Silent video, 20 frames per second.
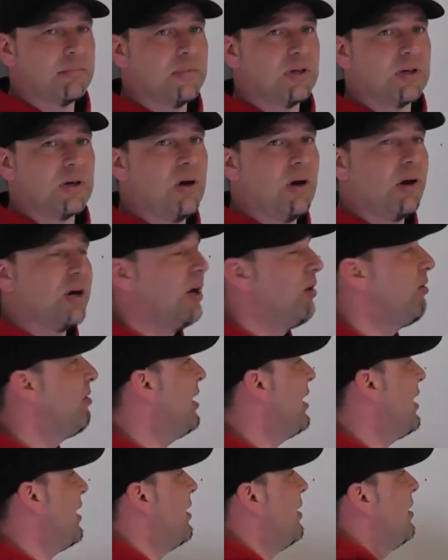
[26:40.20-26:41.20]
Can't go
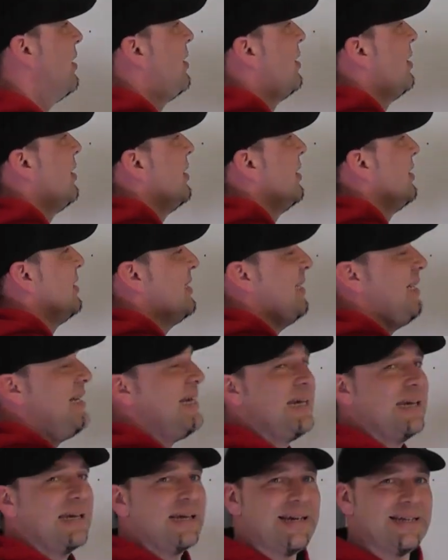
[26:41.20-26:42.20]
there.
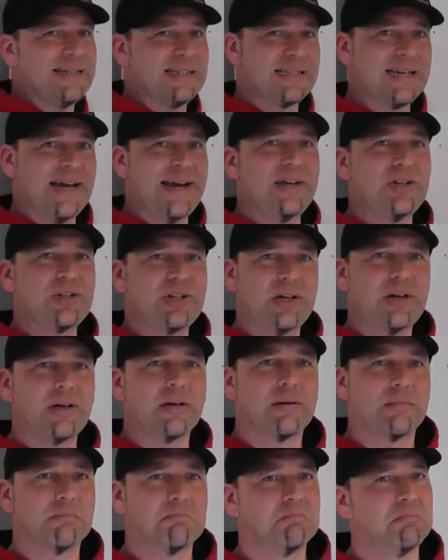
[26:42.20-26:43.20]
D is danger,
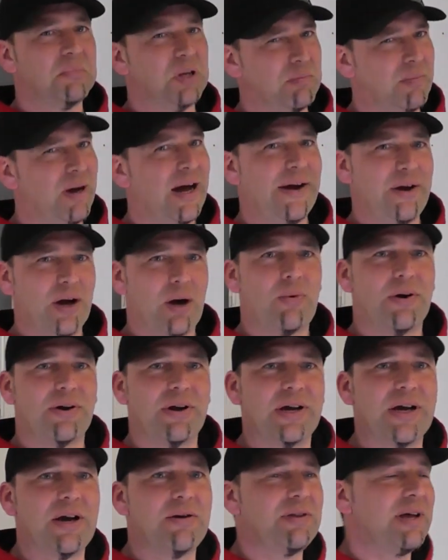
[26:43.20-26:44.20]
you might not want
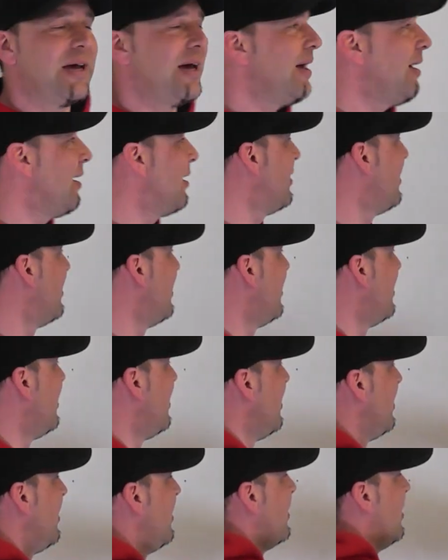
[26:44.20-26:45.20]
to go there.
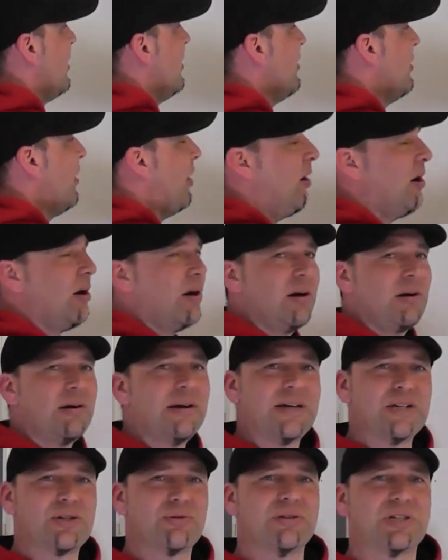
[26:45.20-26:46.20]
And R
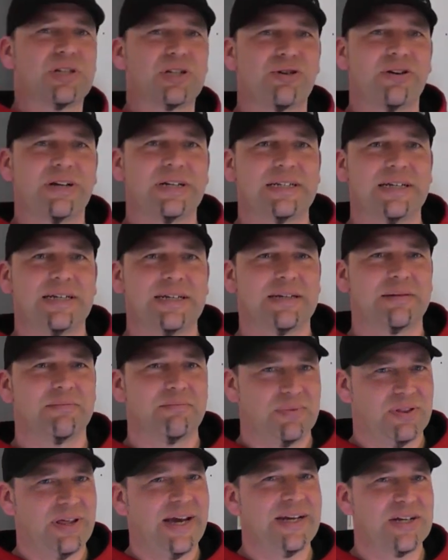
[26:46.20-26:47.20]
is
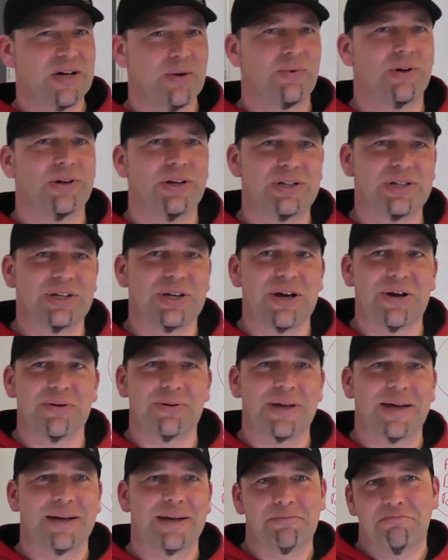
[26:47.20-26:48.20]
restricted, they don't want you to go
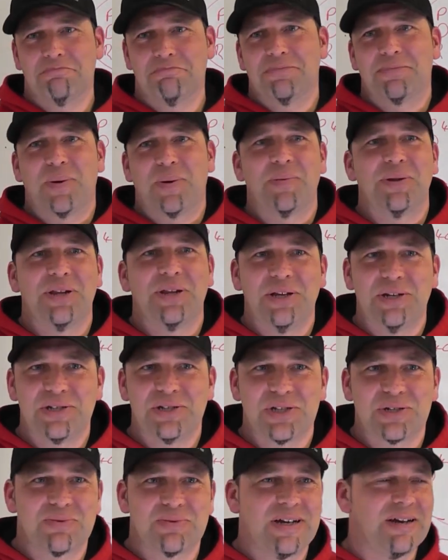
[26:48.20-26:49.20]
there. Probably the
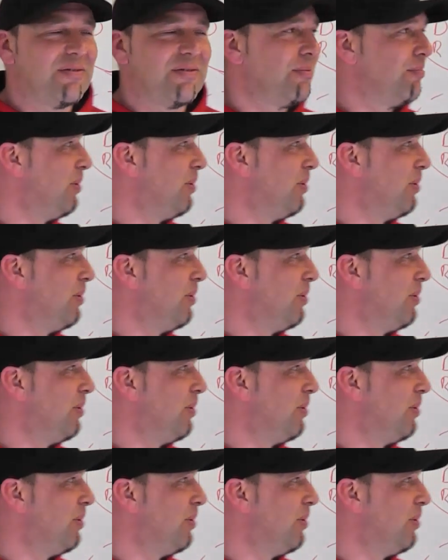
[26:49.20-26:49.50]
easiest way of